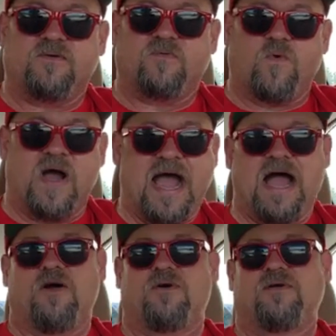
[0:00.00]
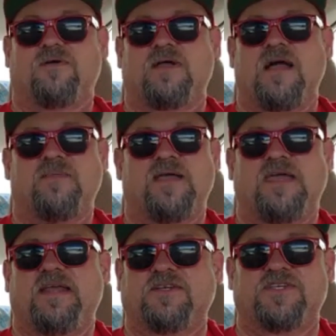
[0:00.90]
Wow. I
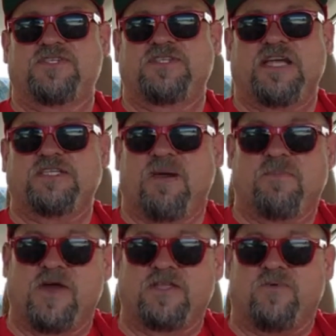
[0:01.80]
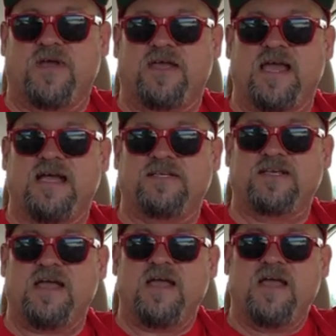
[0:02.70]
mean, it just takes my breath away, guys.